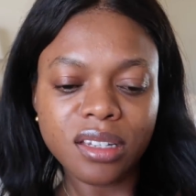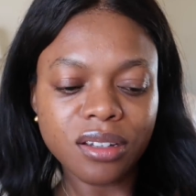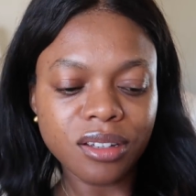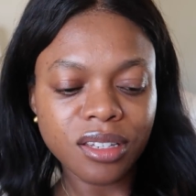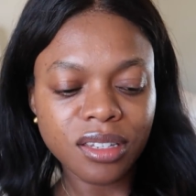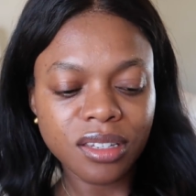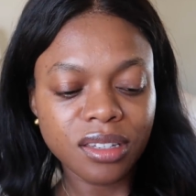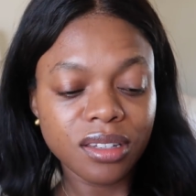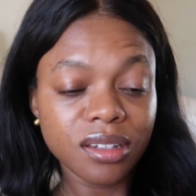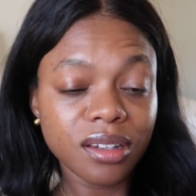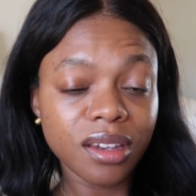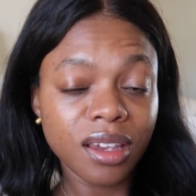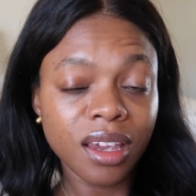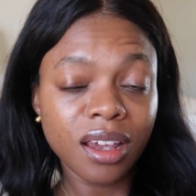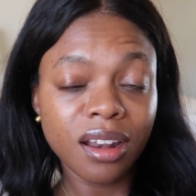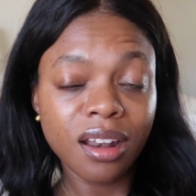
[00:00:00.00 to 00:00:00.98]
because
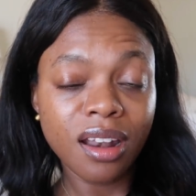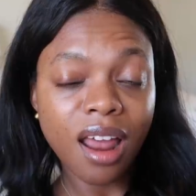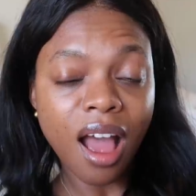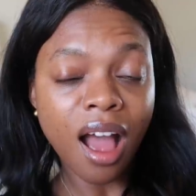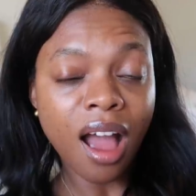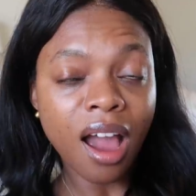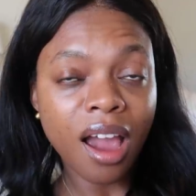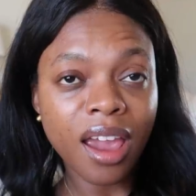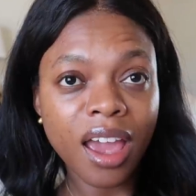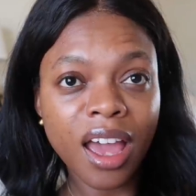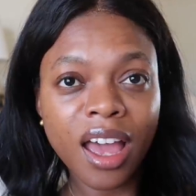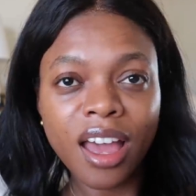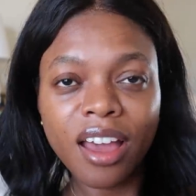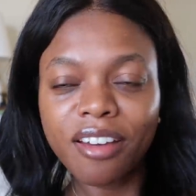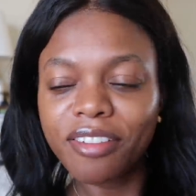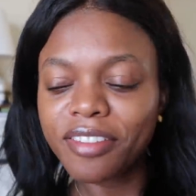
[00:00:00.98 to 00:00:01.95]
again, I
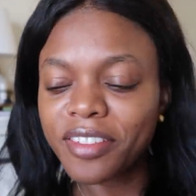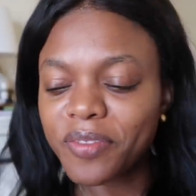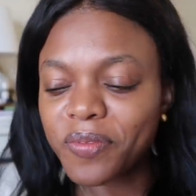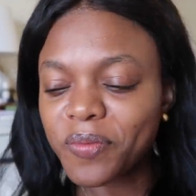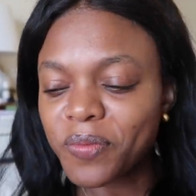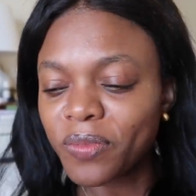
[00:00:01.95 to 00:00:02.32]
have